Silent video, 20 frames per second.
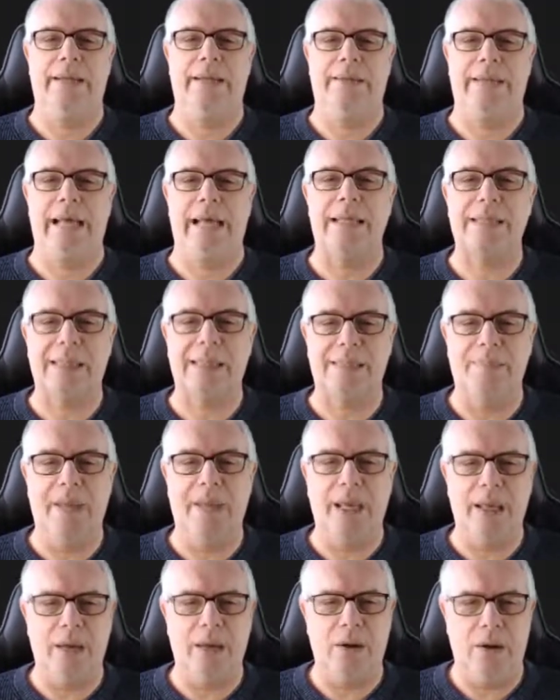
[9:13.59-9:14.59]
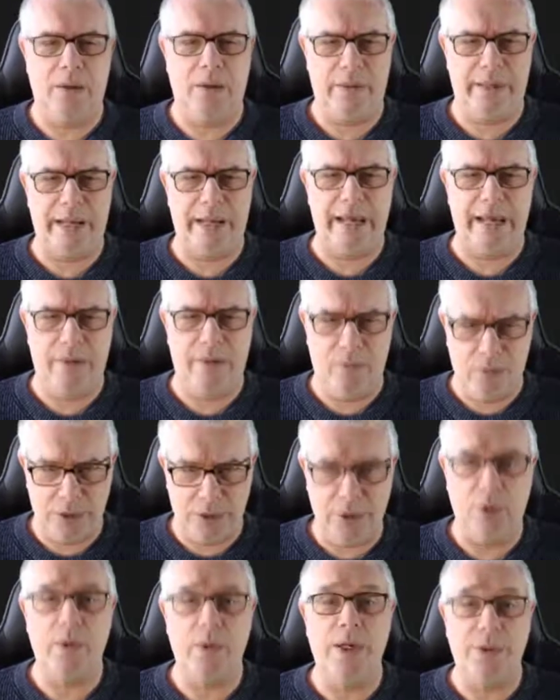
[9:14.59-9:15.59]
asks me, okay, what do
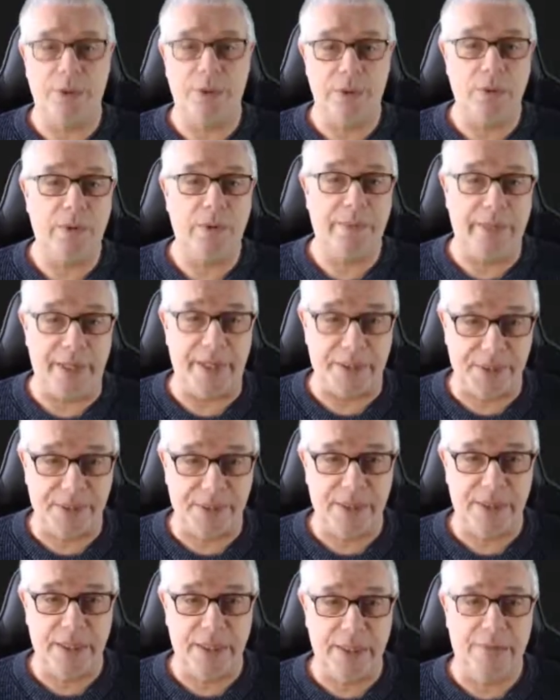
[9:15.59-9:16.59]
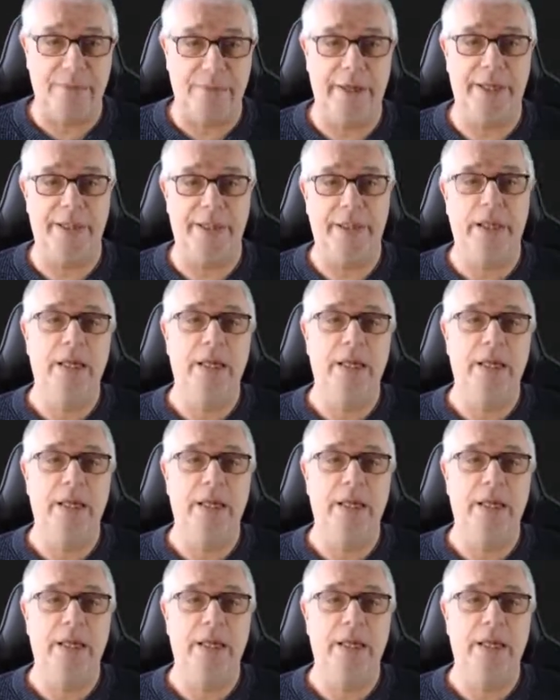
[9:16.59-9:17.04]
you want to do with this, right?